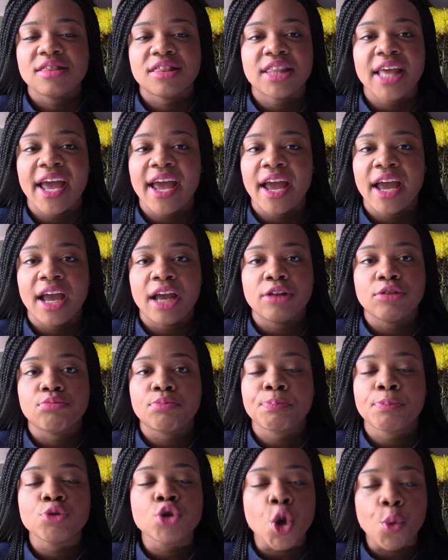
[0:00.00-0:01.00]
that
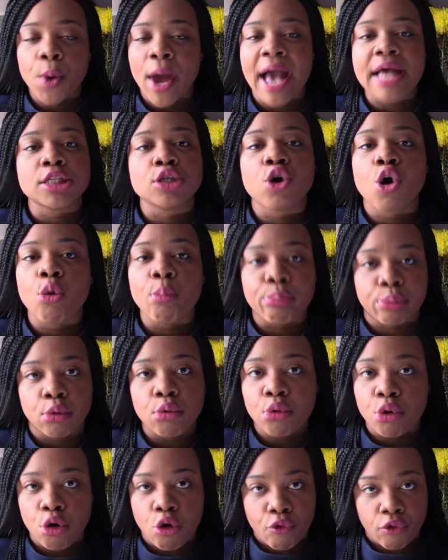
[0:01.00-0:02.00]
no one has to go
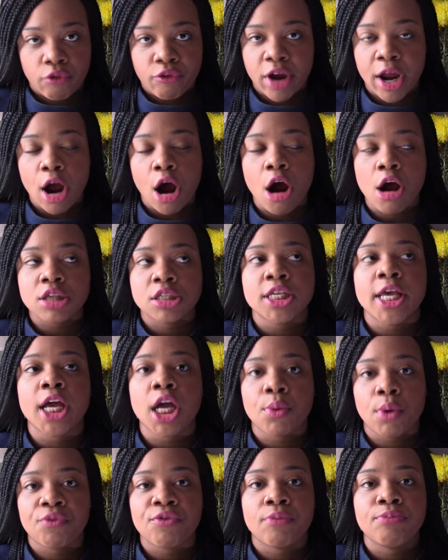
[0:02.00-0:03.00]
broke over it or
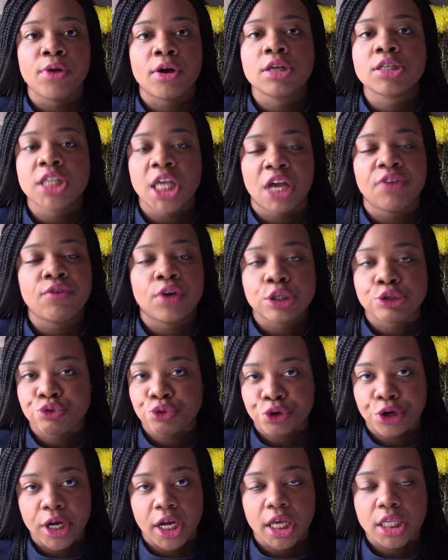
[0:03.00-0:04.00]
take away from their savings
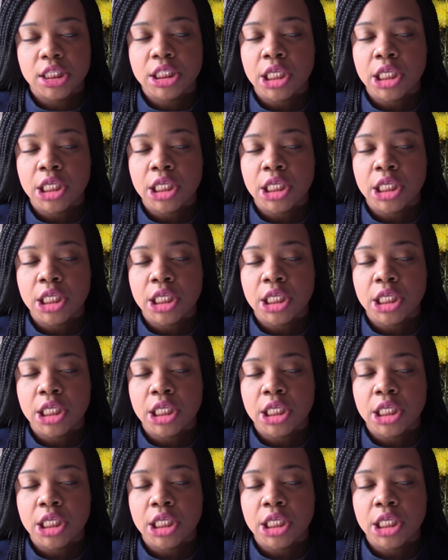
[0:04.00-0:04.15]
for it.